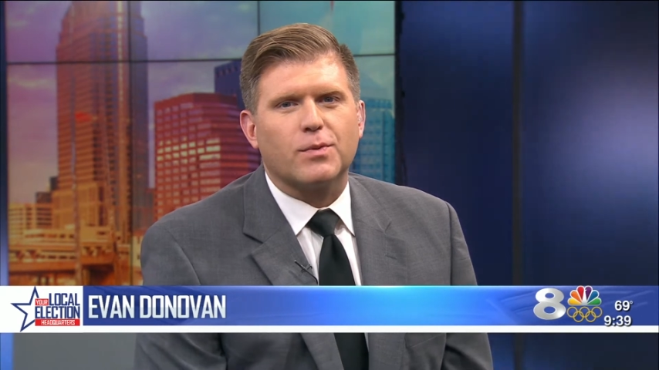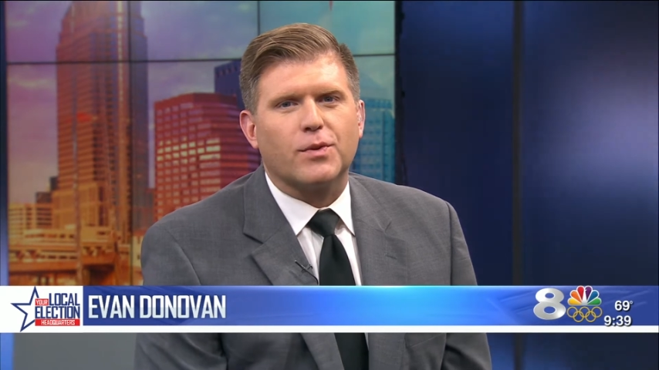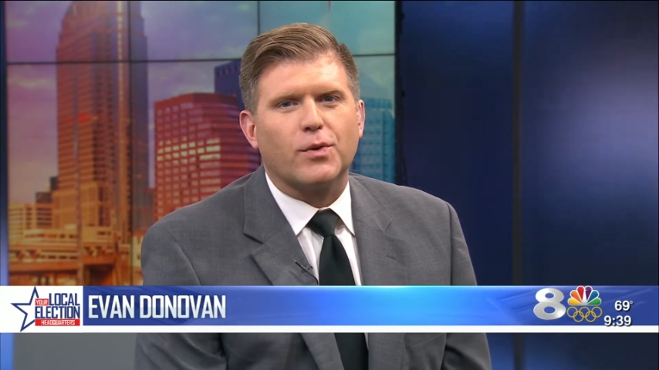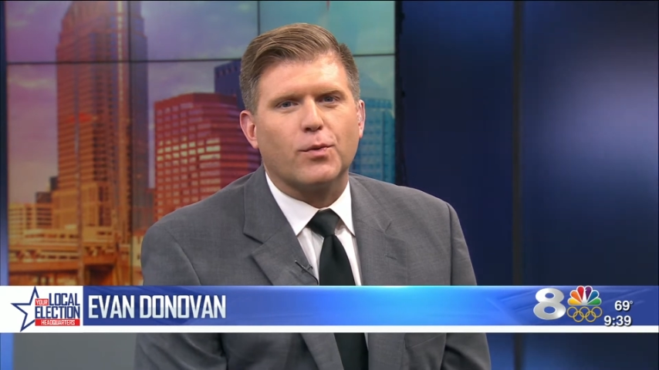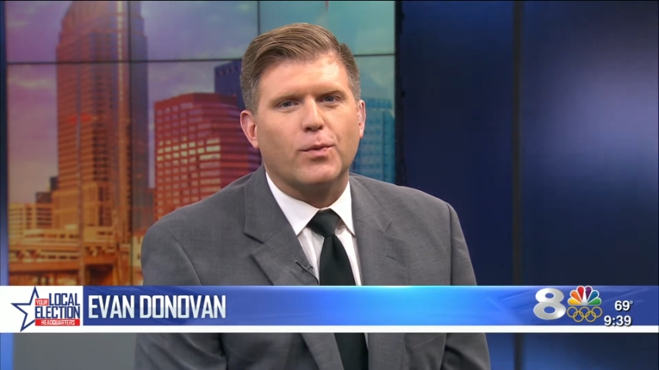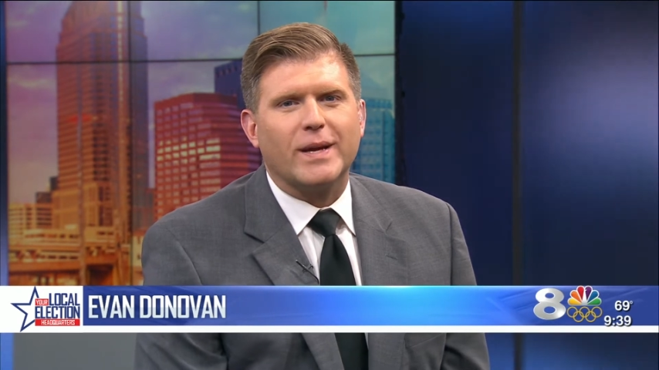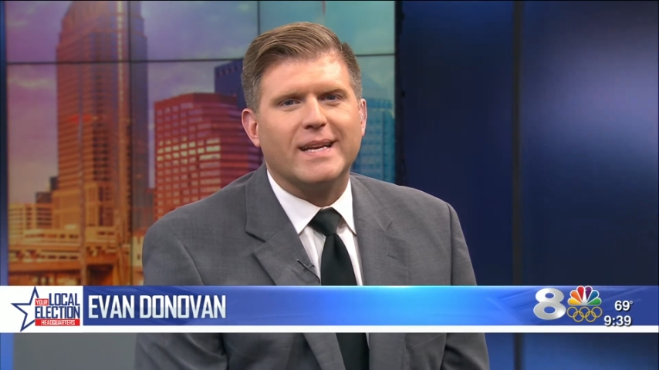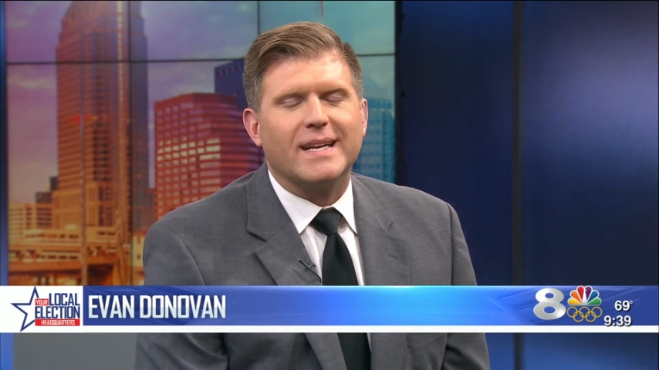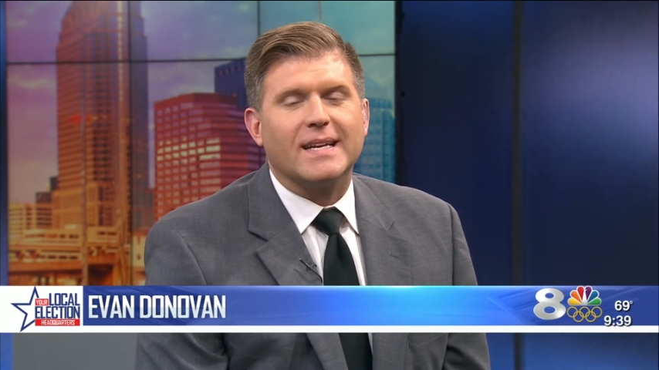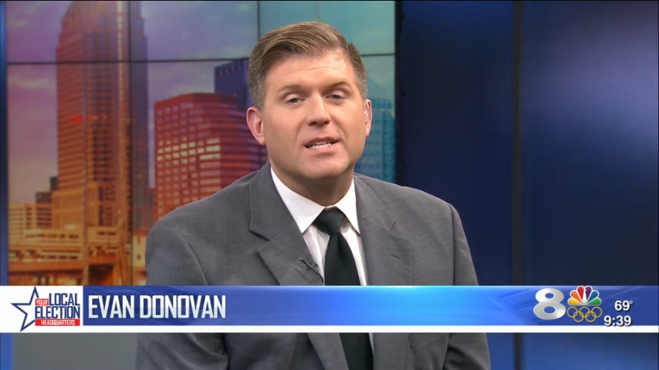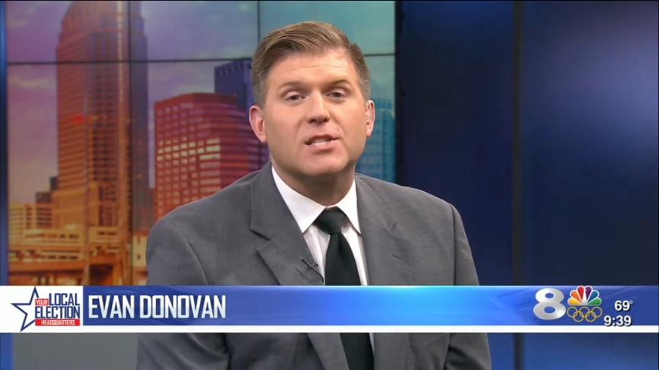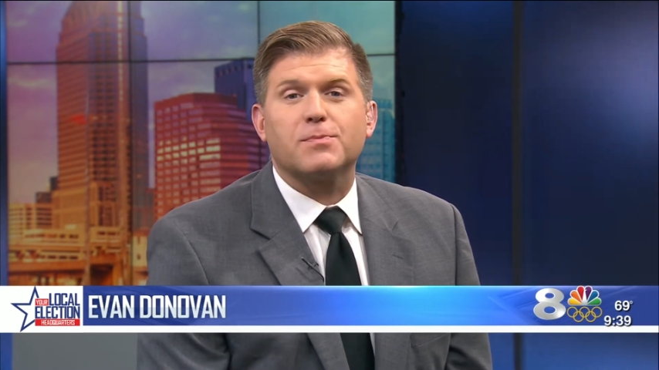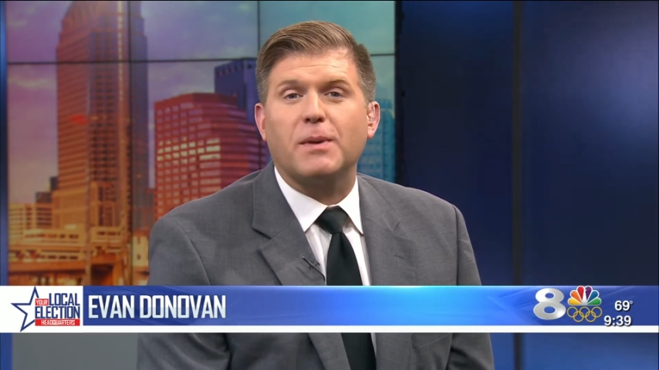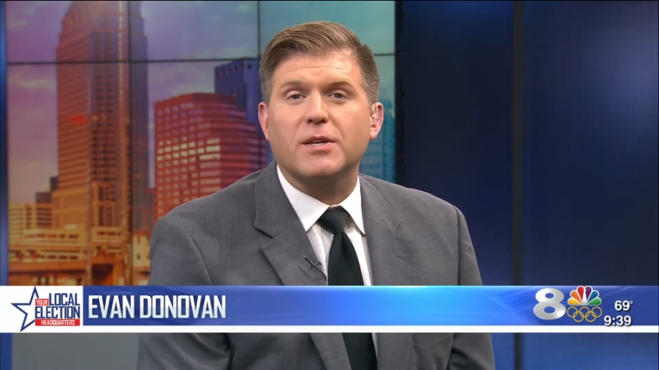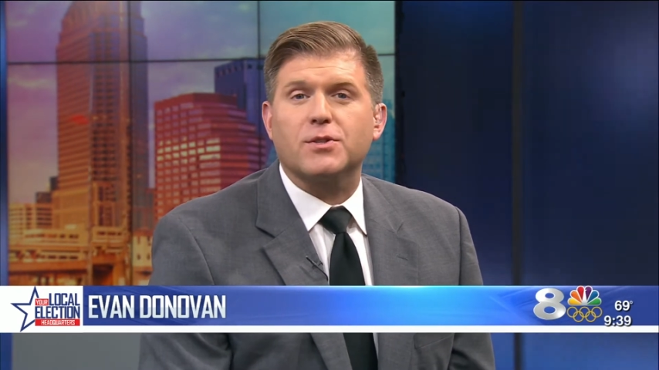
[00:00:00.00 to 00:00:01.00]
with her win in a
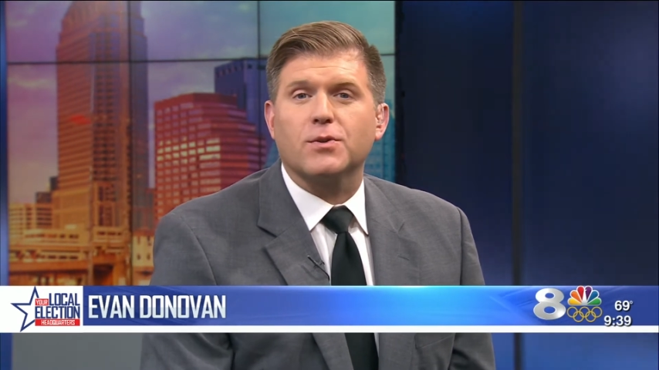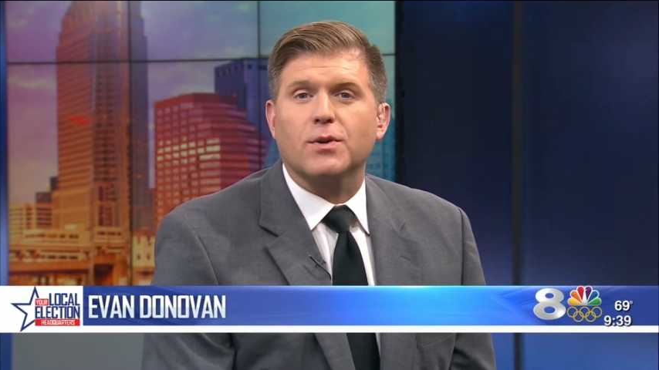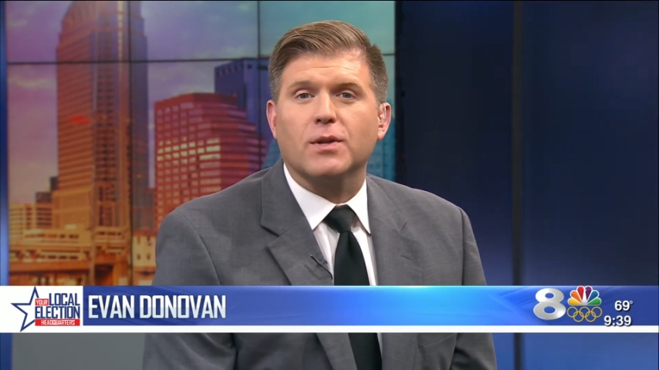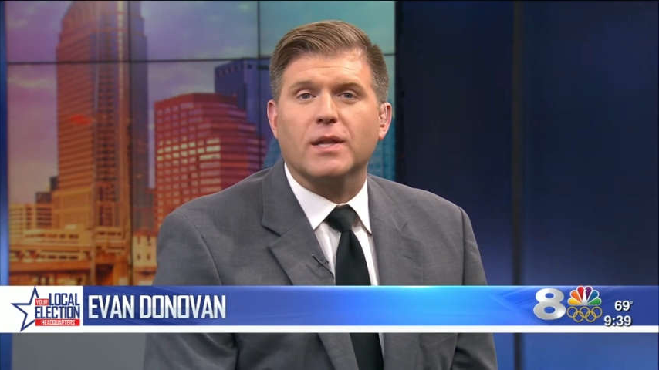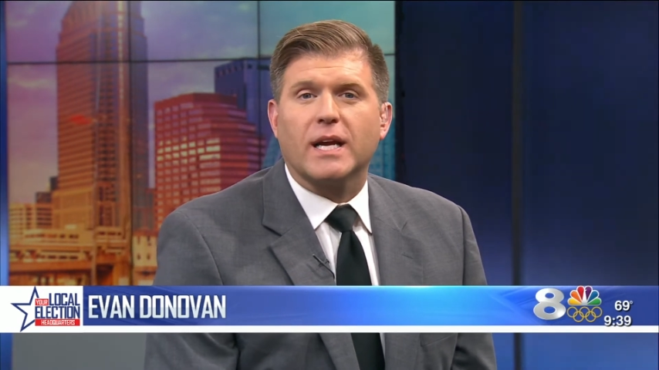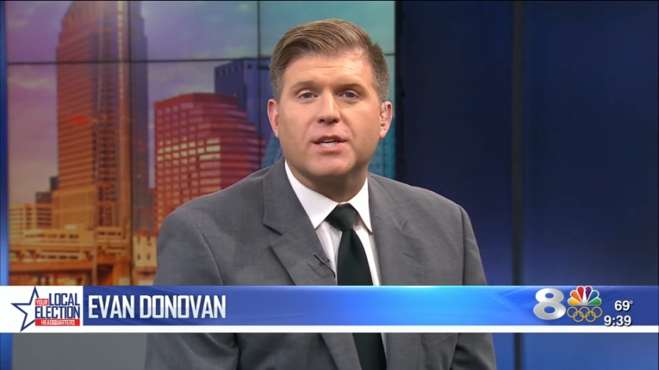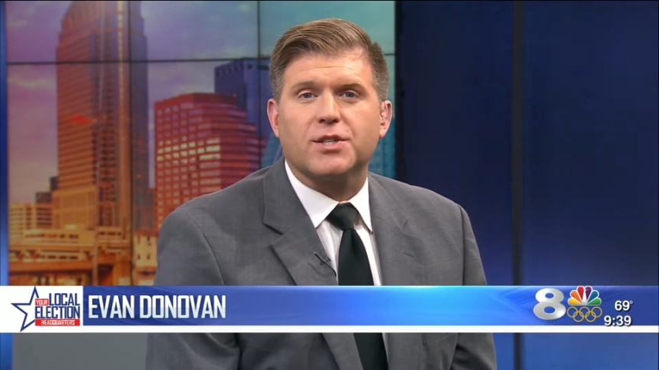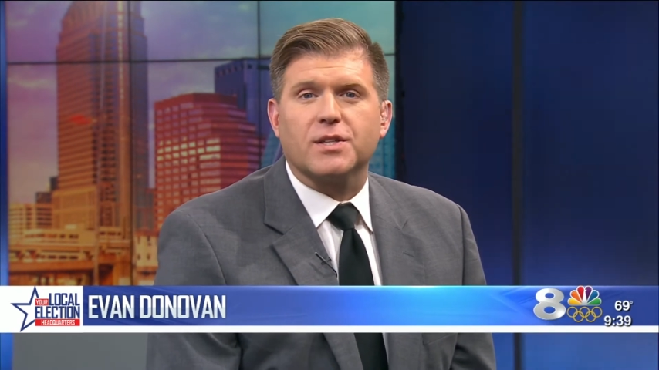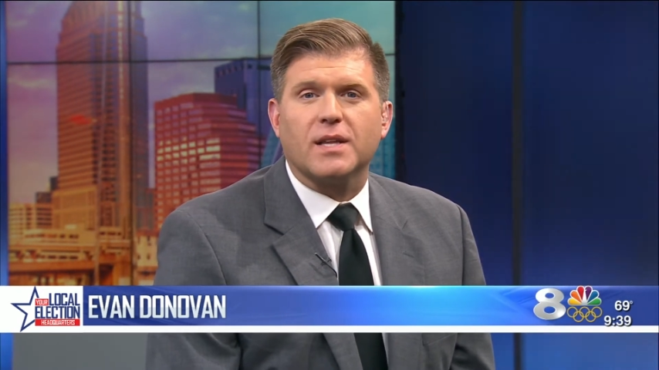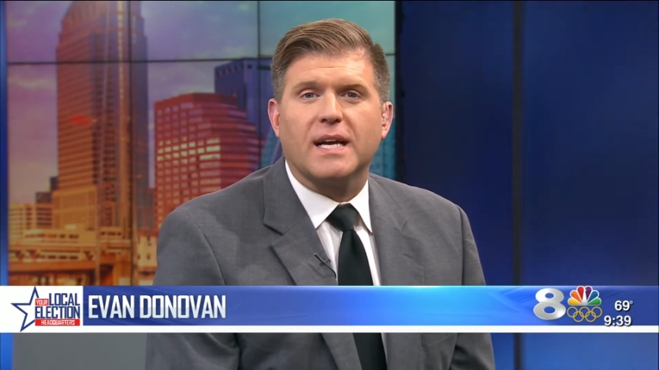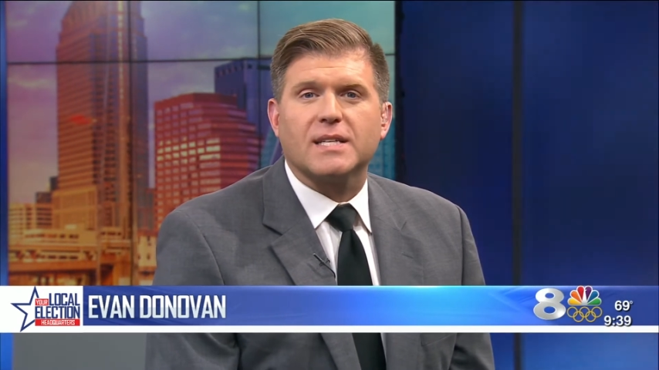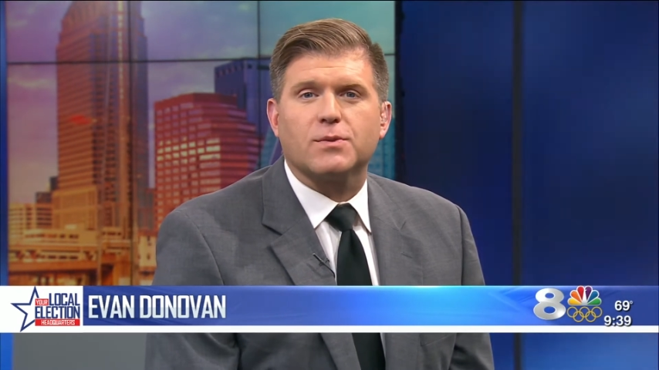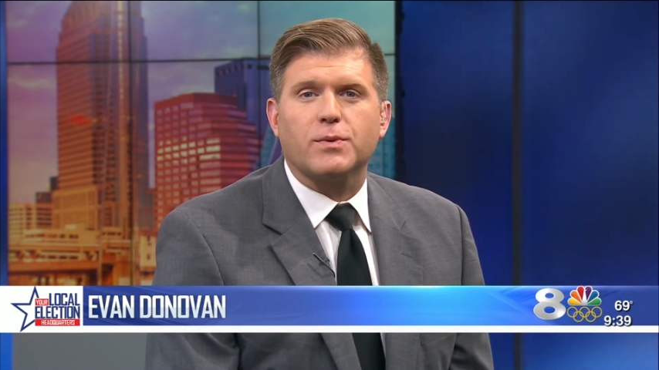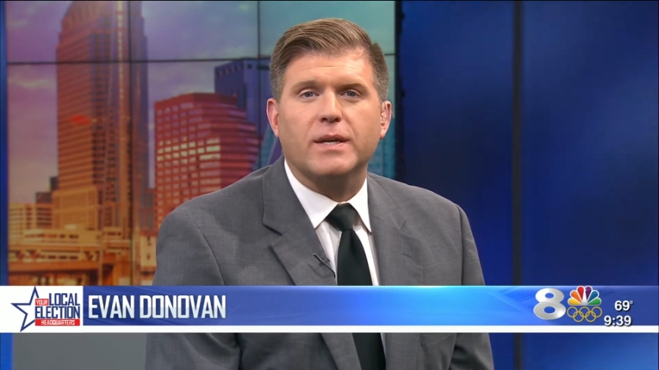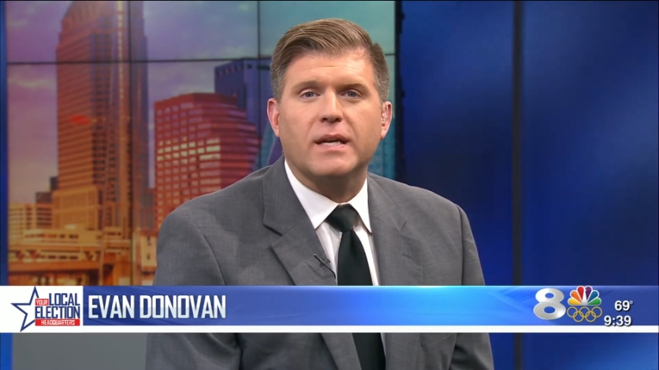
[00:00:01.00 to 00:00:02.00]
special election
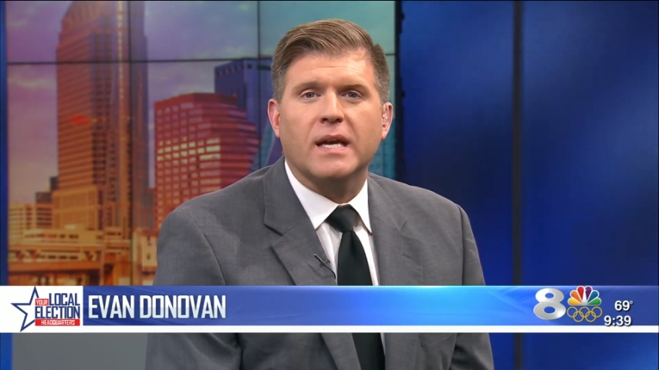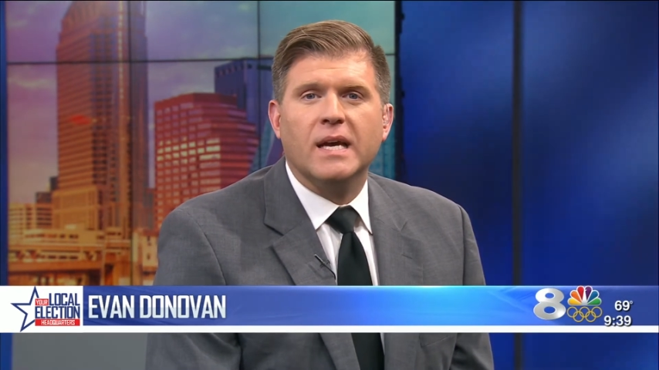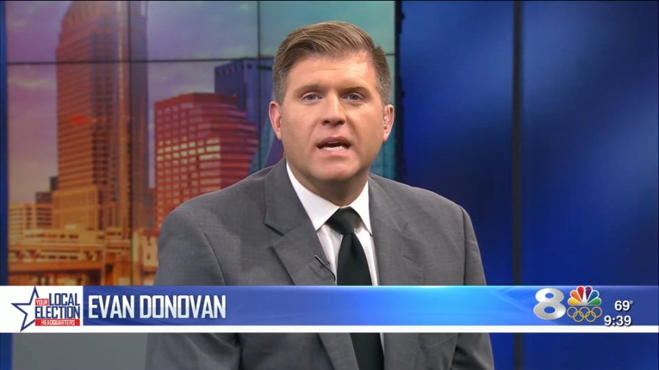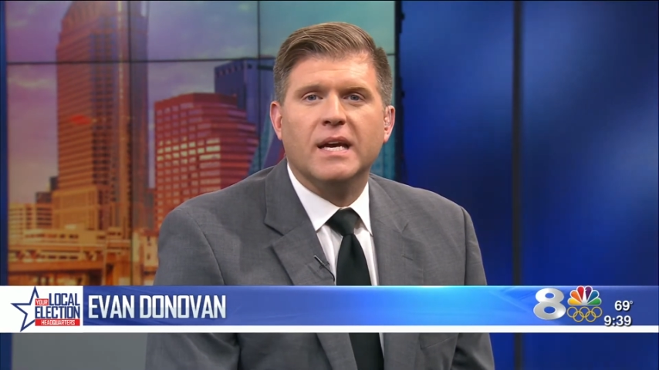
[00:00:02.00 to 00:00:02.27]
last week.